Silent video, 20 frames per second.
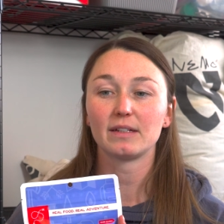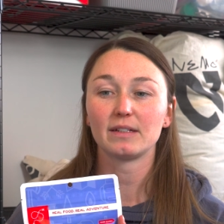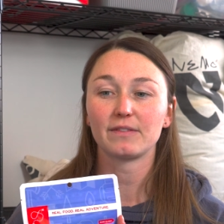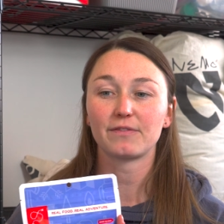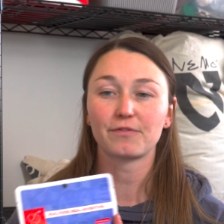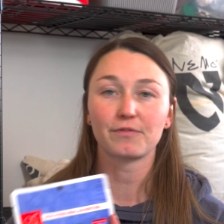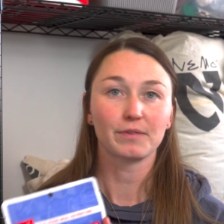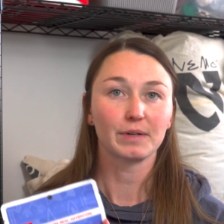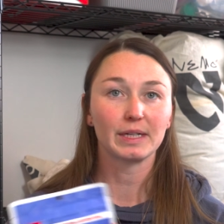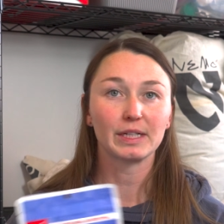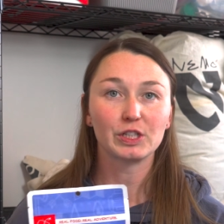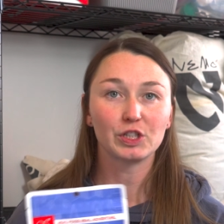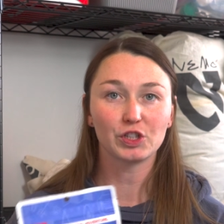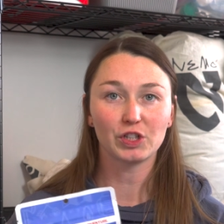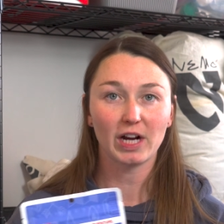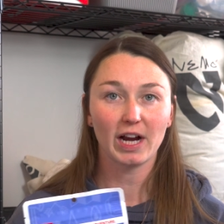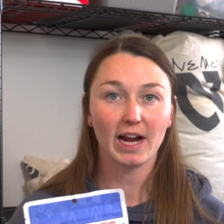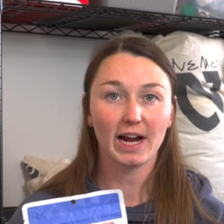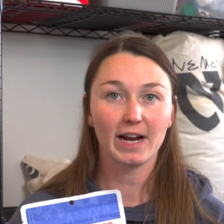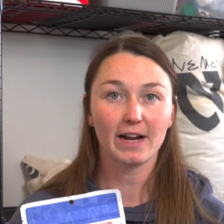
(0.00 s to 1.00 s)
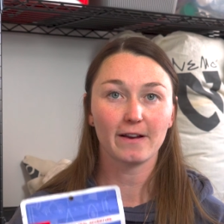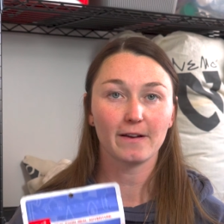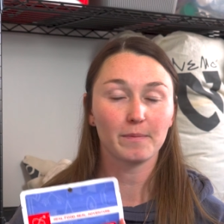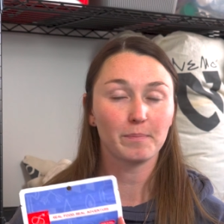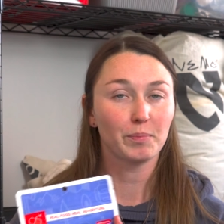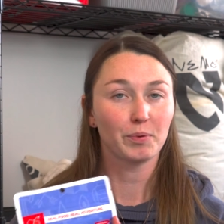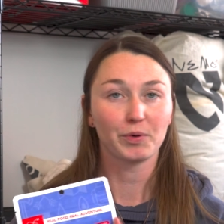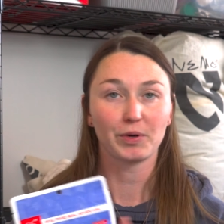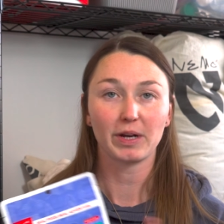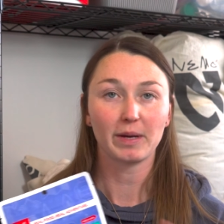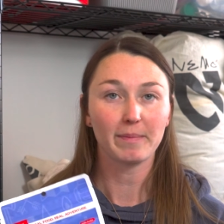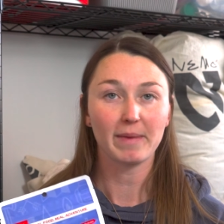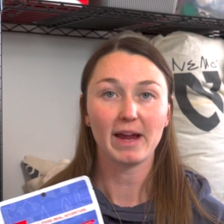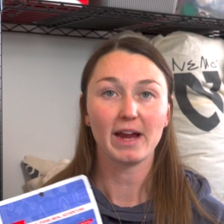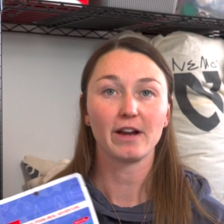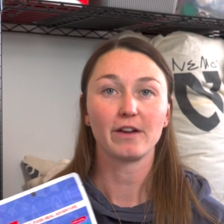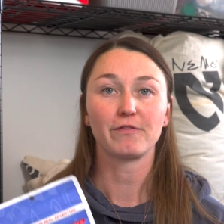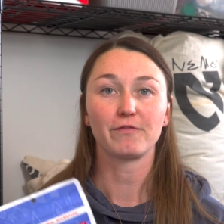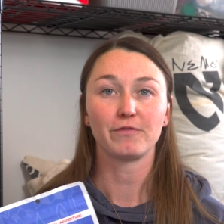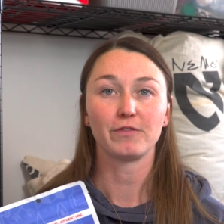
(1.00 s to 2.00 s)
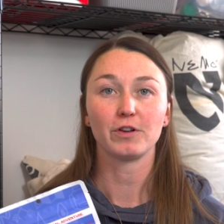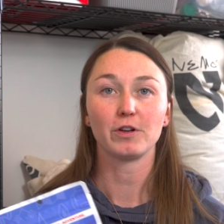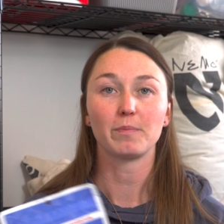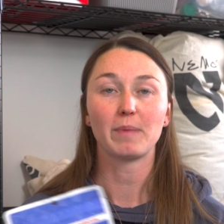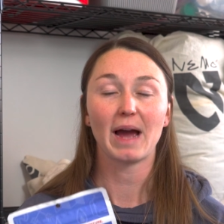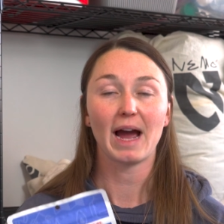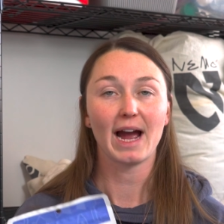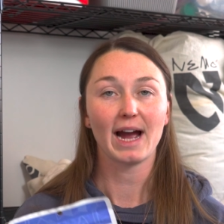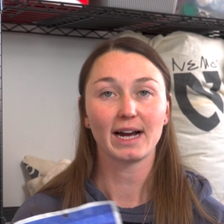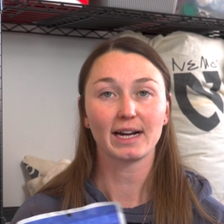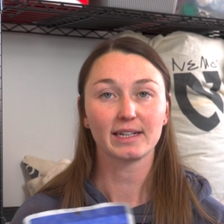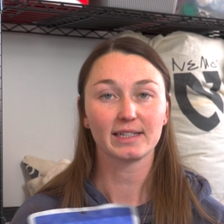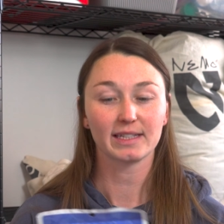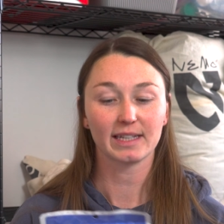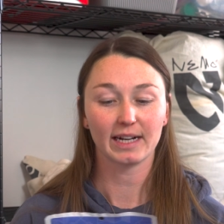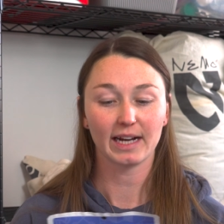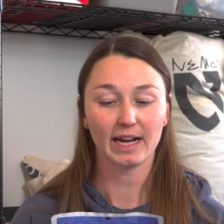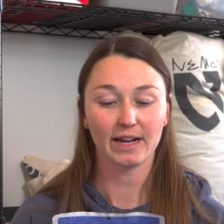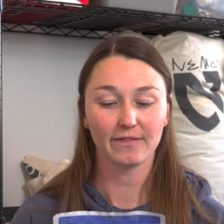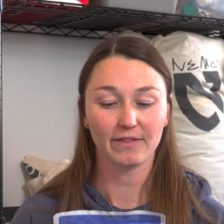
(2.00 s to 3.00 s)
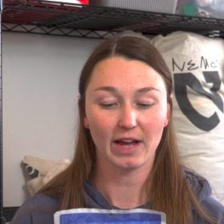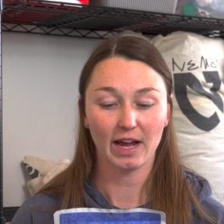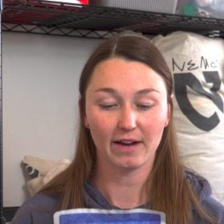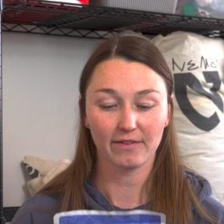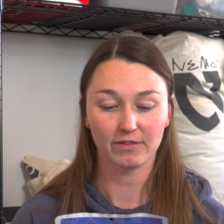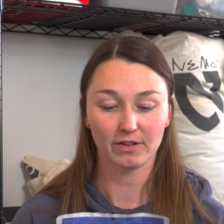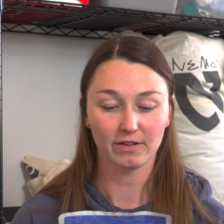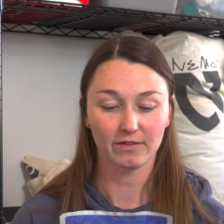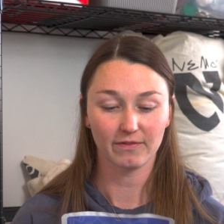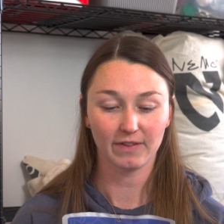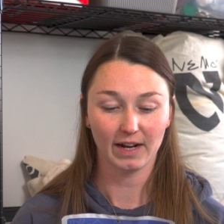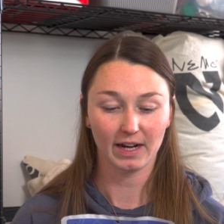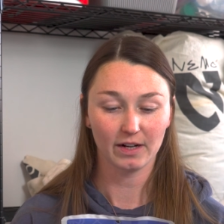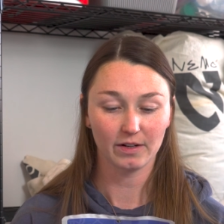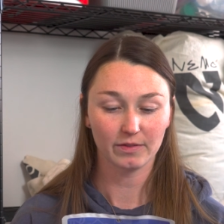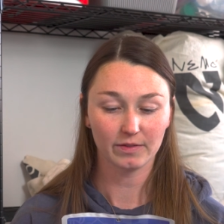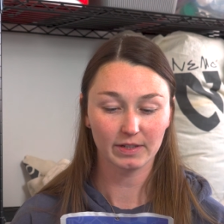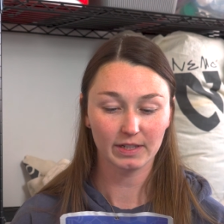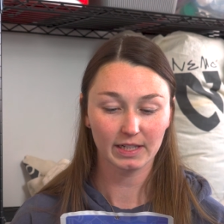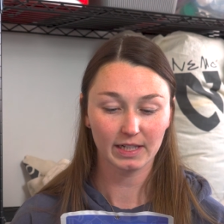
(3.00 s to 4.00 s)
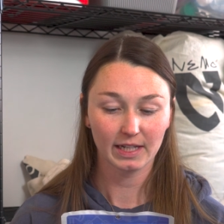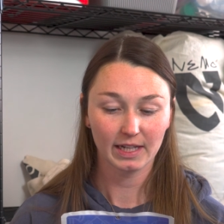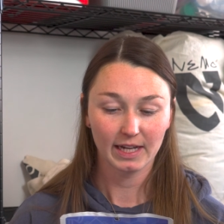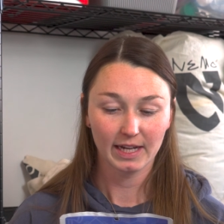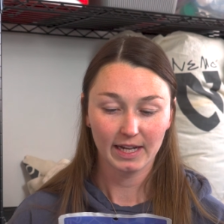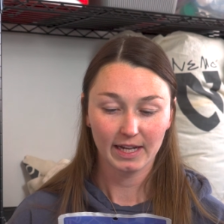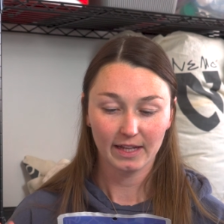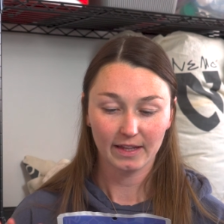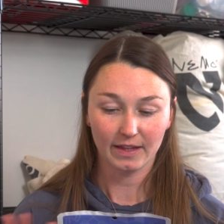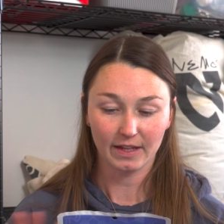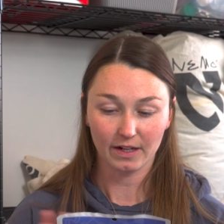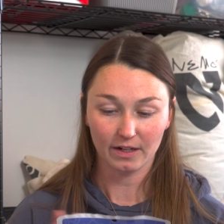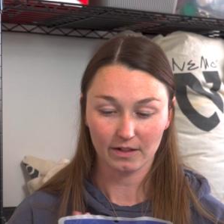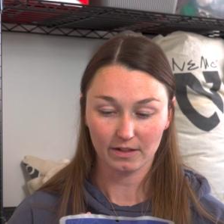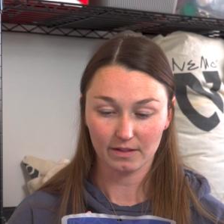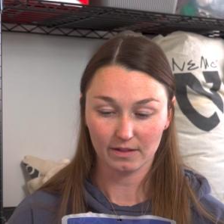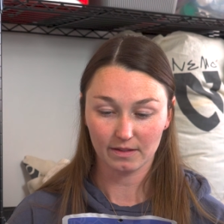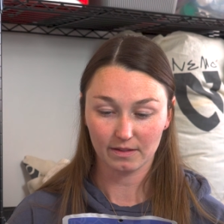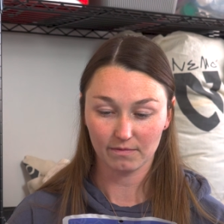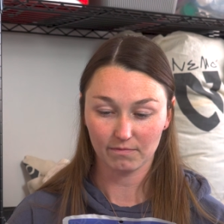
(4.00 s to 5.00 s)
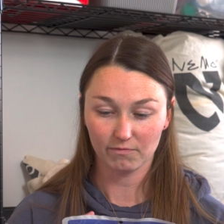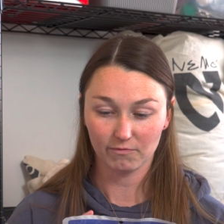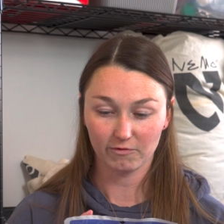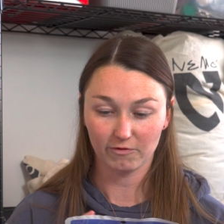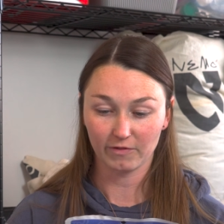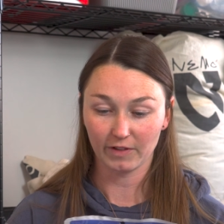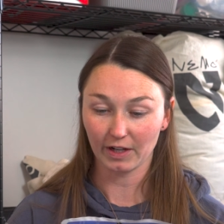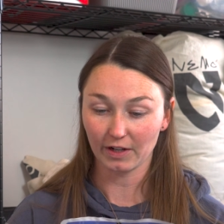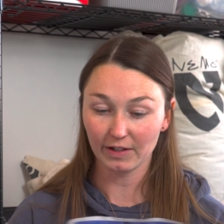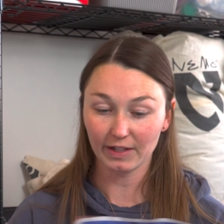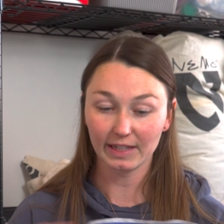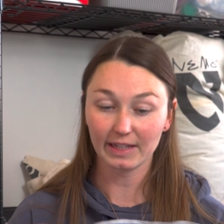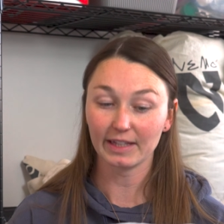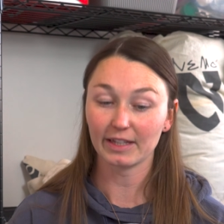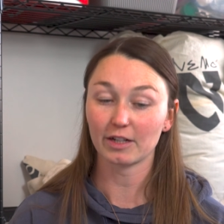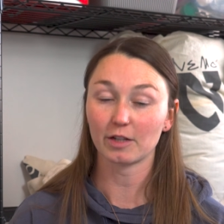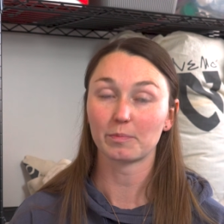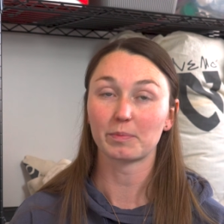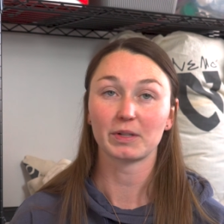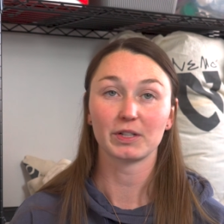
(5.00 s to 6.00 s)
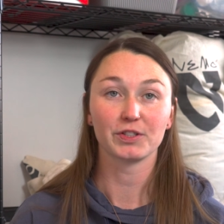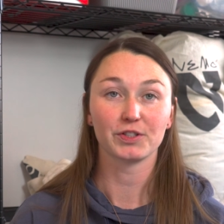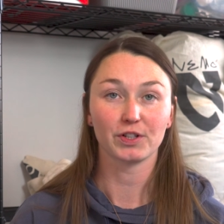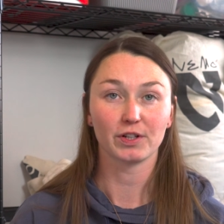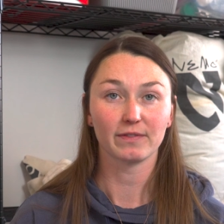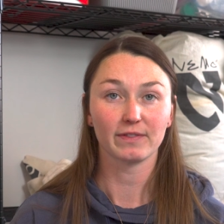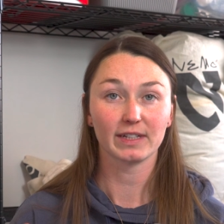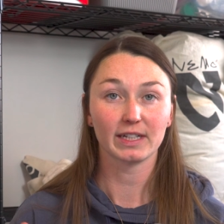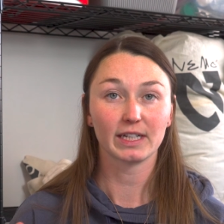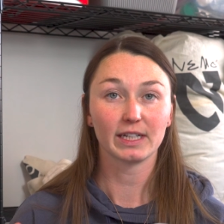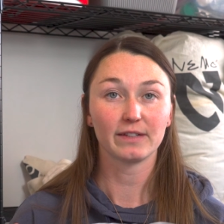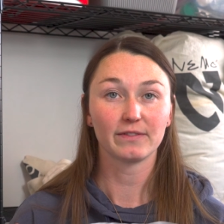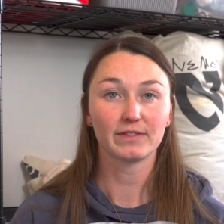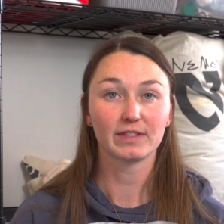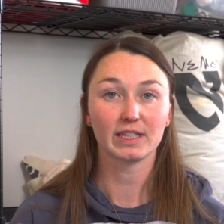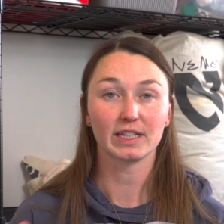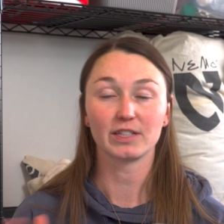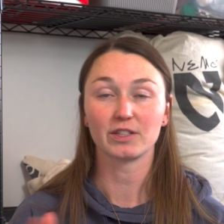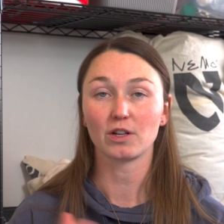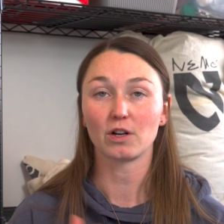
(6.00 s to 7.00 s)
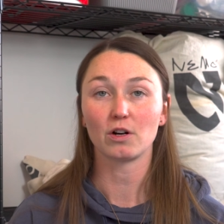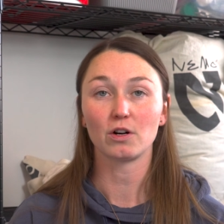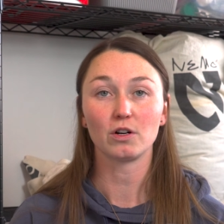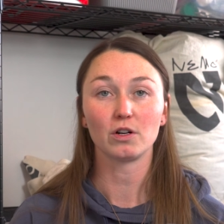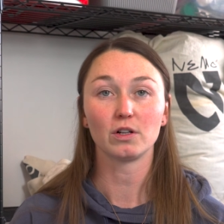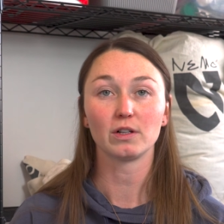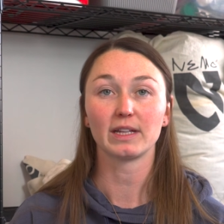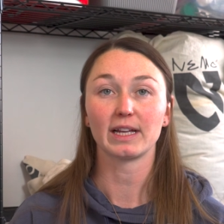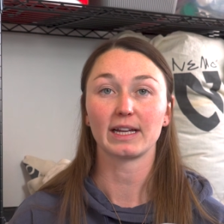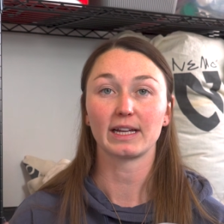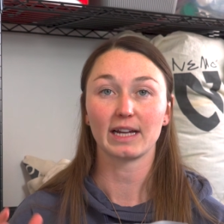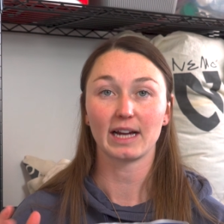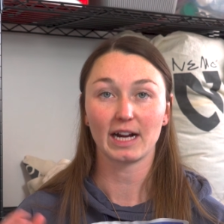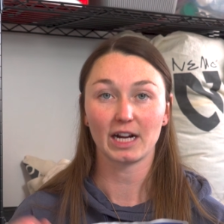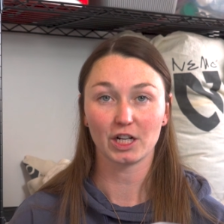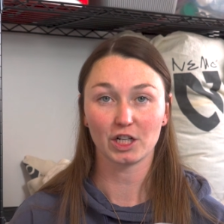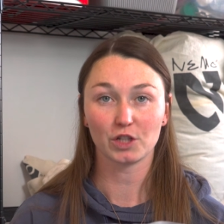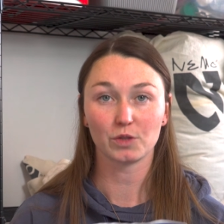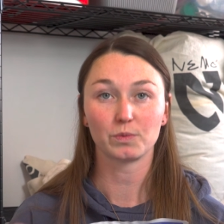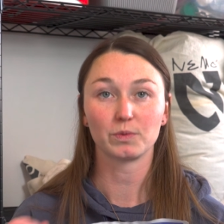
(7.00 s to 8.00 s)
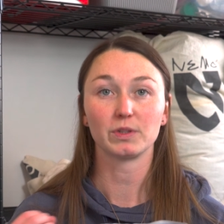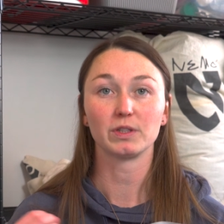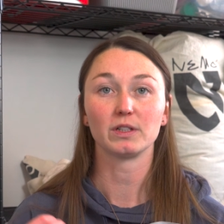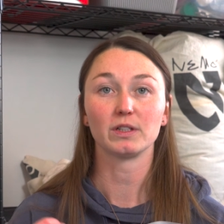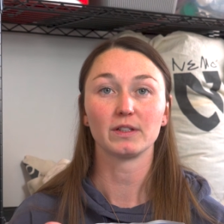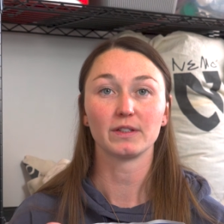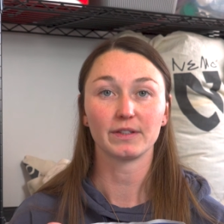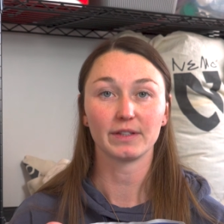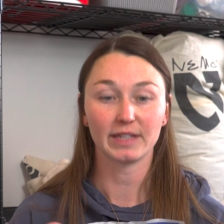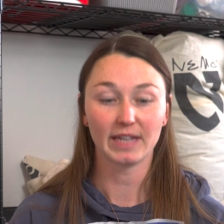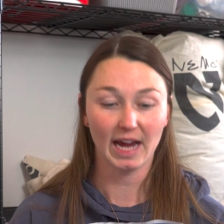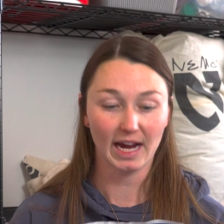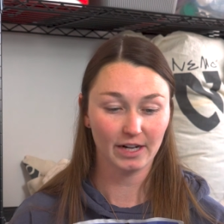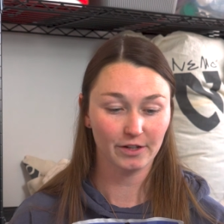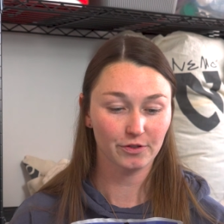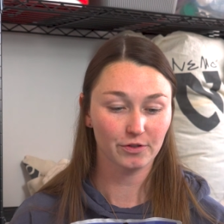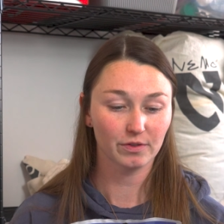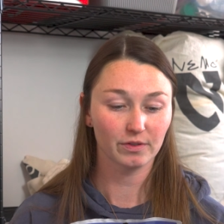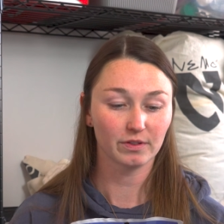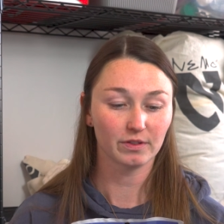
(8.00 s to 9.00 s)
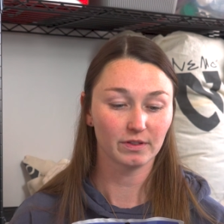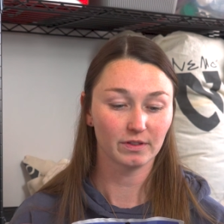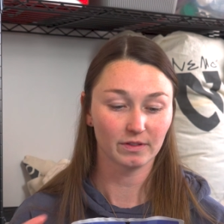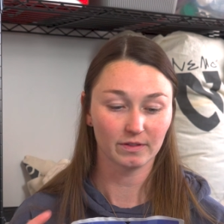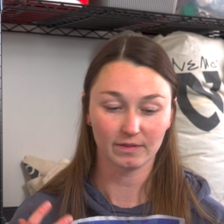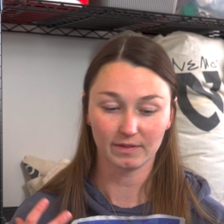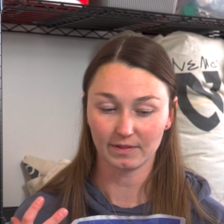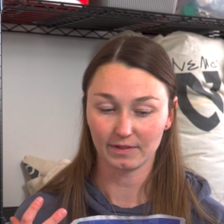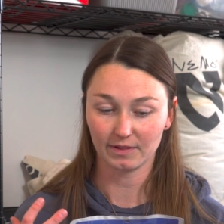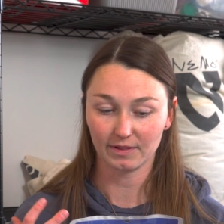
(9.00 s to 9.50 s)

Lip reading: freeze-dried, pre-made food packs that I have ever found. There's very little preservatives. It's all like actual natural,